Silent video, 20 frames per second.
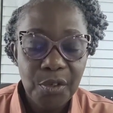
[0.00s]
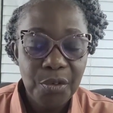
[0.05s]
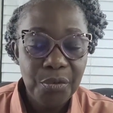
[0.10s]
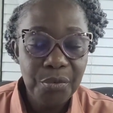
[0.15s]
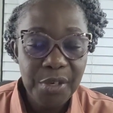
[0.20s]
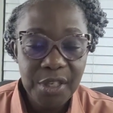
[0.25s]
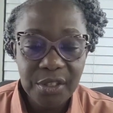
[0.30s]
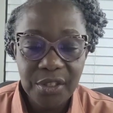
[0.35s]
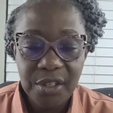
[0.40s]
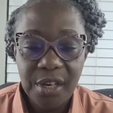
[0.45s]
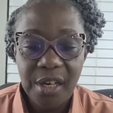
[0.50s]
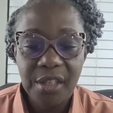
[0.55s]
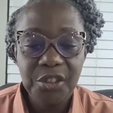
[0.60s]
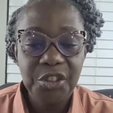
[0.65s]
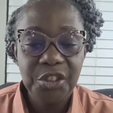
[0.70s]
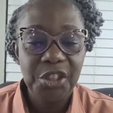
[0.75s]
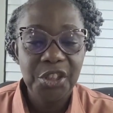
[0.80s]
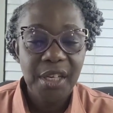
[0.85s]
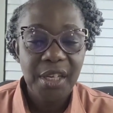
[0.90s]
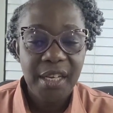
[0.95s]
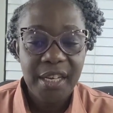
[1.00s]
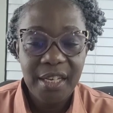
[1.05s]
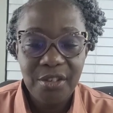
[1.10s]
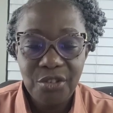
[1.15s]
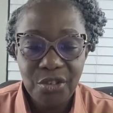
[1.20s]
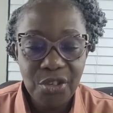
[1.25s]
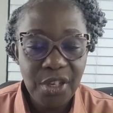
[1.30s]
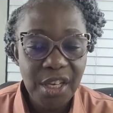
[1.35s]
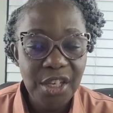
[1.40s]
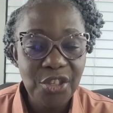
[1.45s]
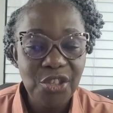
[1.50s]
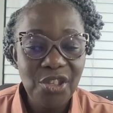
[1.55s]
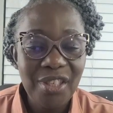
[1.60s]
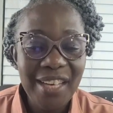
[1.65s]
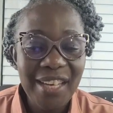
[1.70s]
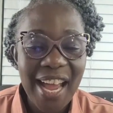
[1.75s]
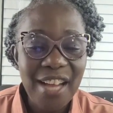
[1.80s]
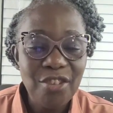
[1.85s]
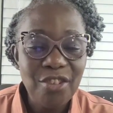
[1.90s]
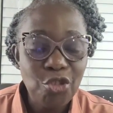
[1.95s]
research, education,
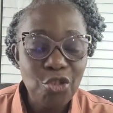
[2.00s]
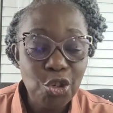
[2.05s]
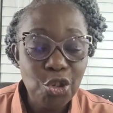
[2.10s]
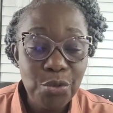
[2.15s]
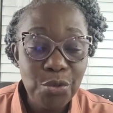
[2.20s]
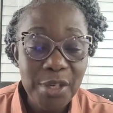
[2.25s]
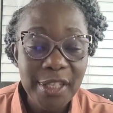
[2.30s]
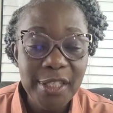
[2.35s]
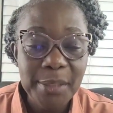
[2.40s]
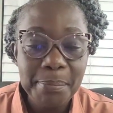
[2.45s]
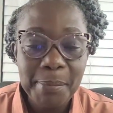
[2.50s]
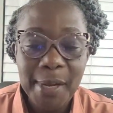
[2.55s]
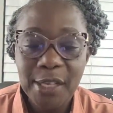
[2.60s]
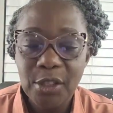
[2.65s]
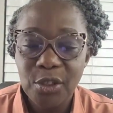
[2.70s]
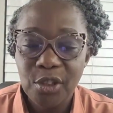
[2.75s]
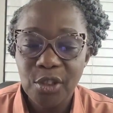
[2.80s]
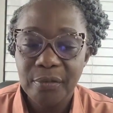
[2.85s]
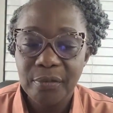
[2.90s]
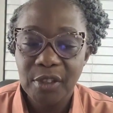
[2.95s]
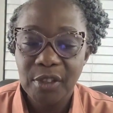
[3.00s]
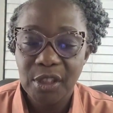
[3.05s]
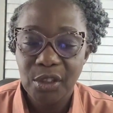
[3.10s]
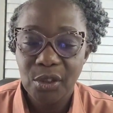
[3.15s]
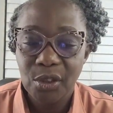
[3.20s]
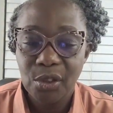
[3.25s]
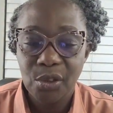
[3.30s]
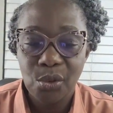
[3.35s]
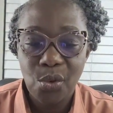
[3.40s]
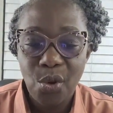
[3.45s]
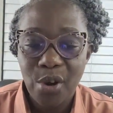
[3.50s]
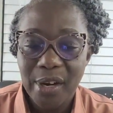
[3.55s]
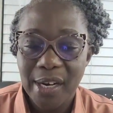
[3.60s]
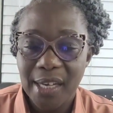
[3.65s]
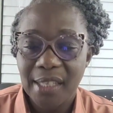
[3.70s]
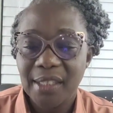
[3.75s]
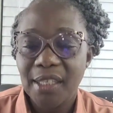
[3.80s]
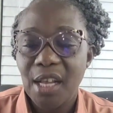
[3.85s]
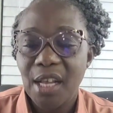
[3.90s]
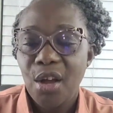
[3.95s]
and treatment of
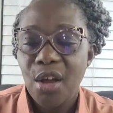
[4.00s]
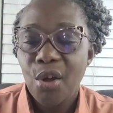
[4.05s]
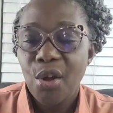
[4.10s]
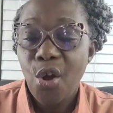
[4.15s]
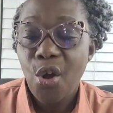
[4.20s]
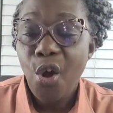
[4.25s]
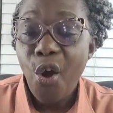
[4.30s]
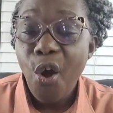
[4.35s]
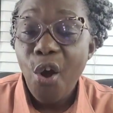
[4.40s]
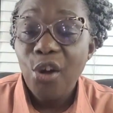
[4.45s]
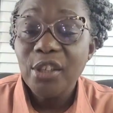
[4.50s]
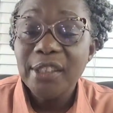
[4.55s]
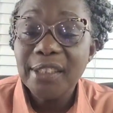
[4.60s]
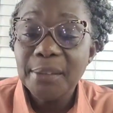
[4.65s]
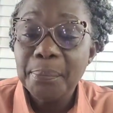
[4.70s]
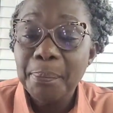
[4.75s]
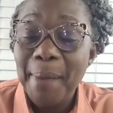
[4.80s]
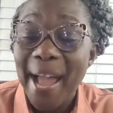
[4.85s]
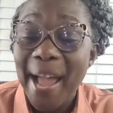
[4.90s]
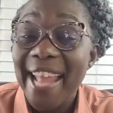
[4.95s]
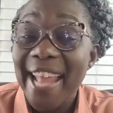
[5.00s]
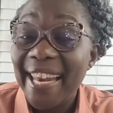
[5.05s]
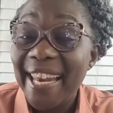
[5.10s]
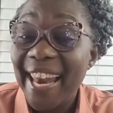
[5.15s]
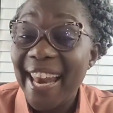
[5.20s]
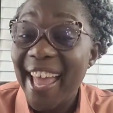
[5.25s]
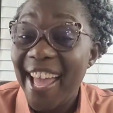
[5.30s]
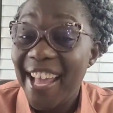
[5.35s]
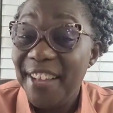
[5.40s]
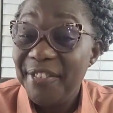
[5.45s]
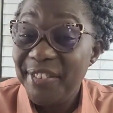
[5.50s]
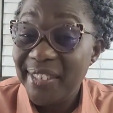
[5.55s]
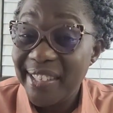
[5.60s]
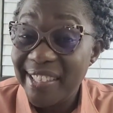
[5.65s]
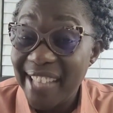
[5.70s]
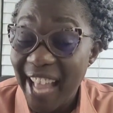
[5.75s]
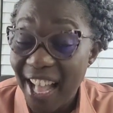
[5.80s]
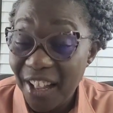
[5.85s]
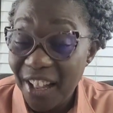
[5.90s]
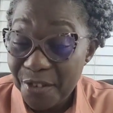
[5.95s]
disorders caused by
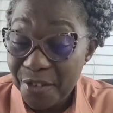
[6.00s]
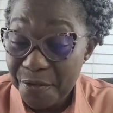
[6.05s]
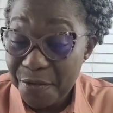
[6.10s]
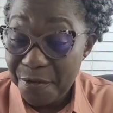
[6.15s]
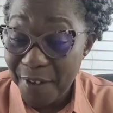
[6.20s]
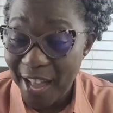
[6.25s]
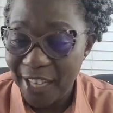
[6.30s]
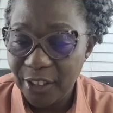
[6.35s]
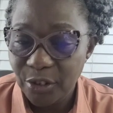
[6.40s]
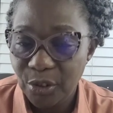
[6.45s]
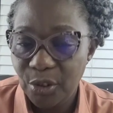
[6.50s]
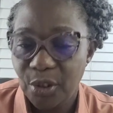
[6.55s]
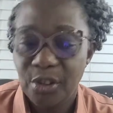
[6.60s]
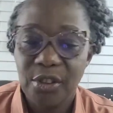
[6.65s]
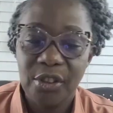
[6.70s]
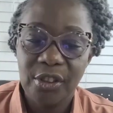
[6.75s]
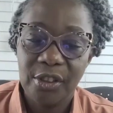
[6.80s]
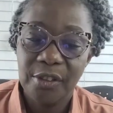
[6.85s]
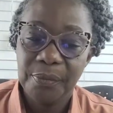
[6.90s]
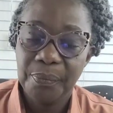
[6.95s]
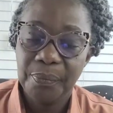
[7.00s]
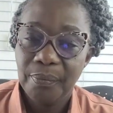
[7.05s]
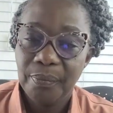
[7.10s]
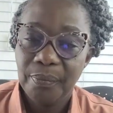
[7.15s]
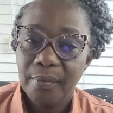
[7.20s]
lifestyle factors.